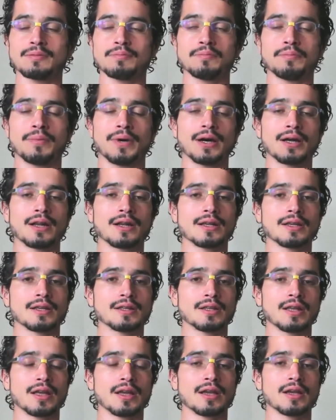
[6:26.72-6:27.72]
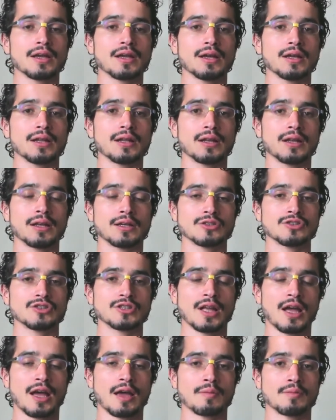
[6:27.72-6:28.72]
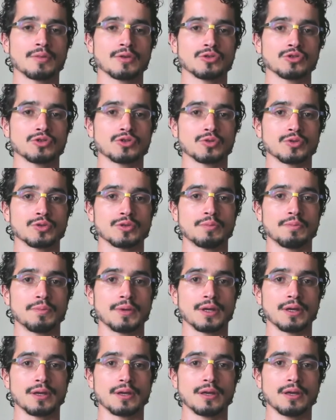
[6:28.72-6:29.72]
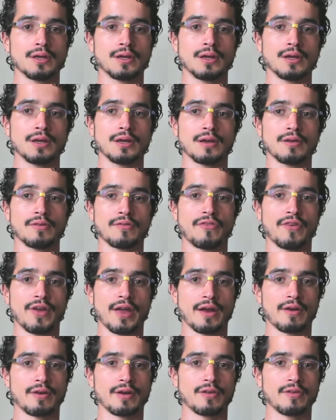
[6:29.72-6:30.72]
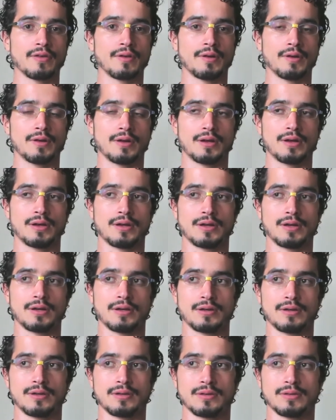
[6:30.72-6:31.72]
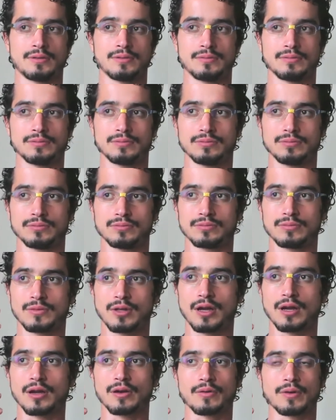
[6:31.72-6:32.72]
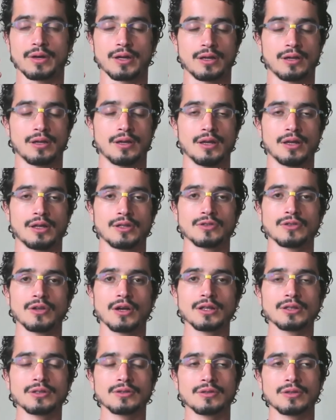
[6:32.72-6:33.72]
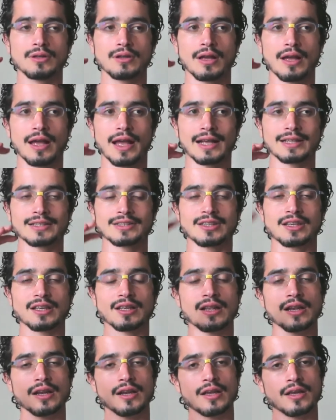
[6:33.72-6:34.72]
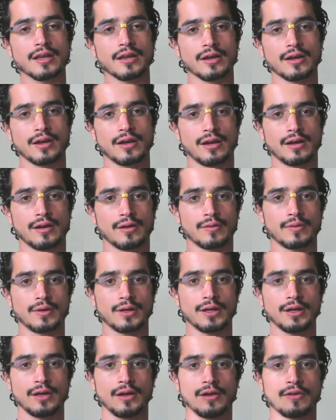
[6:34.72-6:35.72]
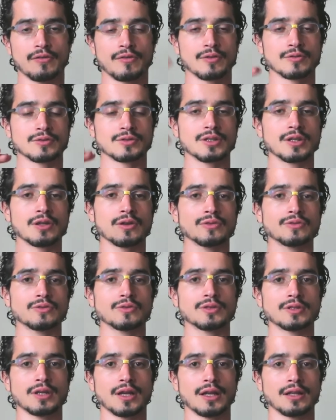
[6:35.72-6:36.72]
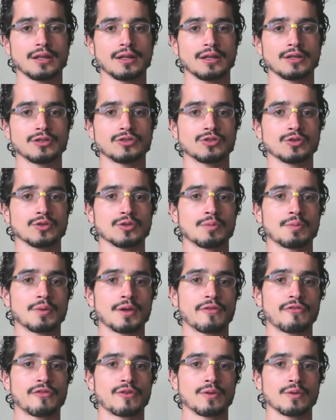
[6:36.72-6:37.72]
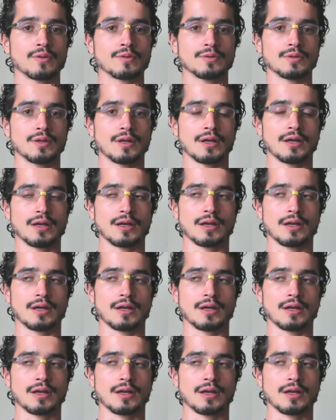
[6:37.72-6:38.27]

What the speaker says: But in the lunchtime, you should be very hungry. Not exceedingly hungry. From 0 to 10, it should be from